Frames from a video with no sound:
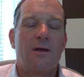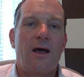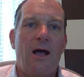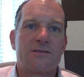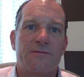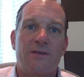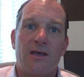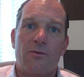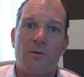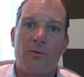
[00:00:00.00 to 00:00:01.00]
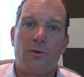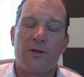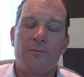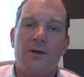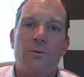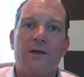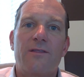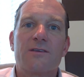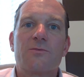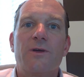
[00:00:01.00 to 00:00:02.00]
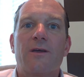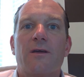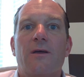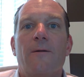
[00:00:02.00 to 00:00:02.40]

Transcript: As of data reported midweek this week,